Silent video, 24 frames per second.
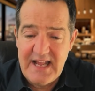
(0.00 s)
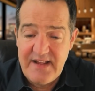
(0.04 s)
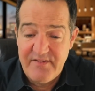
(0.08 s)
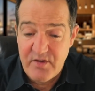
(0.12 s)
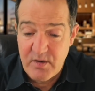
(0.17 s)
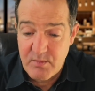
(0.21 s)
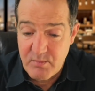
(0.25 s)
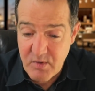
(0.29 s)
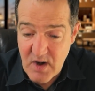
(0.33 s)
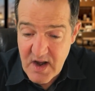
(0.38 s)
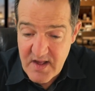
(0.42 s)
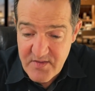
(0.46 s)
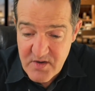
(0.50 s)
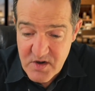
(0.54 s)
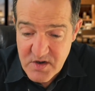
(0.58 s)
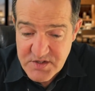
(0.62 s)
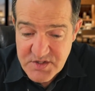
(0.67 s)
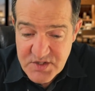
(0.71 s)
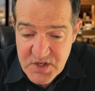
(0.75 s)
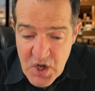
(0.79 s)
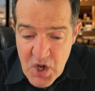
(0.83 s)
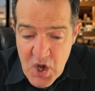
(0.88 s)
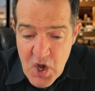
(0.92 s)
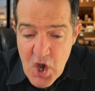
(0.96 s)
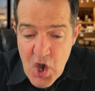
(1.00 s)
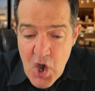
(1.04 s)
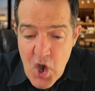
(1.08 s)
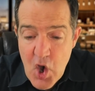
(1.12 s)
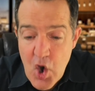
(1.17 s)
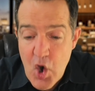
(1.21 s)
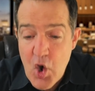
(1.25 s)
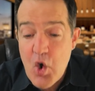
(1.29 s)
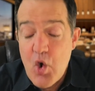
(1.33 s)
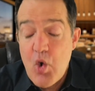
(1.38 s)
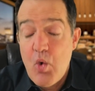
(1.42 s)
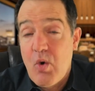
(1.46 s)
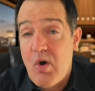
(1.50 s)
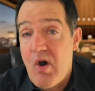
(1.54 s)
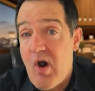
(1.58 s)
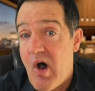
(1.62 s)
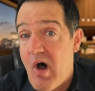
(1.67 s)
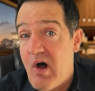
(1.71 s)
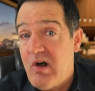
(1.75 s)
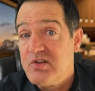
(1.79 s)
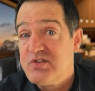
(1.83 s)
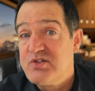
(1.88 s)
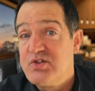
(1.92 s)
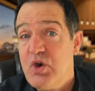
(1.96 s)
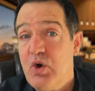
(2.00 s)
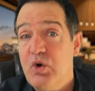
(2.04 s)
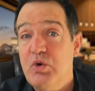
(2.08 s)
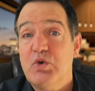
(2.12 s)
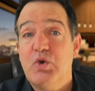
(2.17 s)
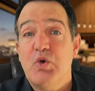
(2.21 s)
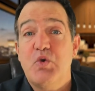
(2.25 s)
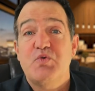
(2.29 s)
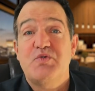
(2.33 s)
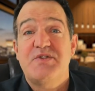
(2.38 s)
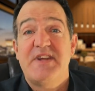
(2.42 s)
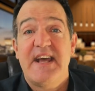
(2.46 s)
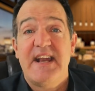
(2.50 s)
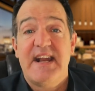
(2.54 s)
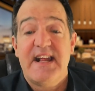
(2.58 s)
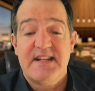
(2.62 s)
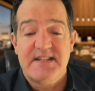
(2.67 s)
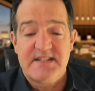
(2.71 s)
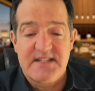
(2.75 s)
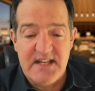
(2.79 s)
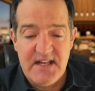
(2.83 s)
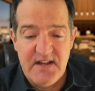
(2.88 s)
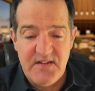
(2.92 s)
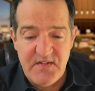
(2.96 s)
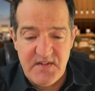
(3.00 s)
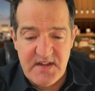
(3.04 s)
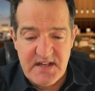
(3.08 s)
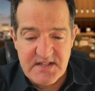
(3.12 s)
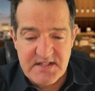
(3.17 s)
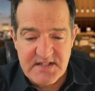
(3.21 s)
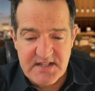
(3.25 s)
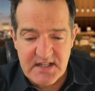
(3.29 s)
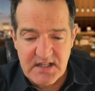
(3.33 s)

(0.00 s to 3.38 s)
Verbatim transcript: Leyva brothers, who were also lieutenants in the